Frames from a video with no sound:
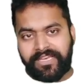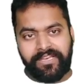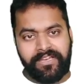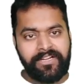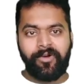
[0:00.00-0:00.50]

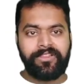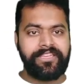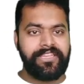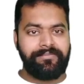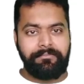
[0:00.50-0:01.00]
learned all
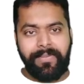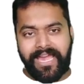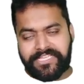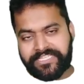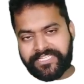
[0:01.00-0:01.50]
the
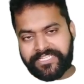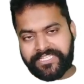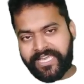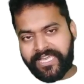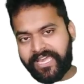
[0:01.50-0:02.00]
bash
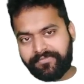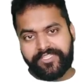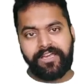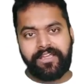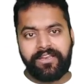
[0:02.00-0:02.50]
hacks which
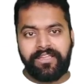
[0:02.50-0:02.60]
are